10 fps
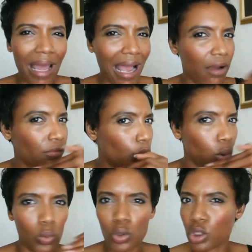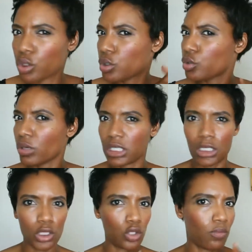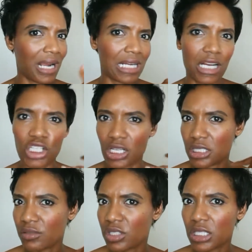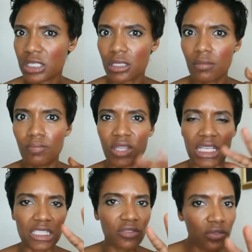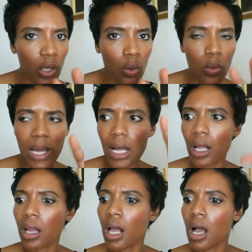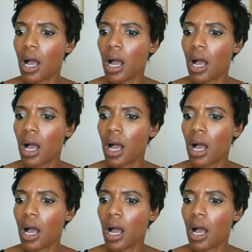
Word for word: have those stresses to my digestive system. Things flow well.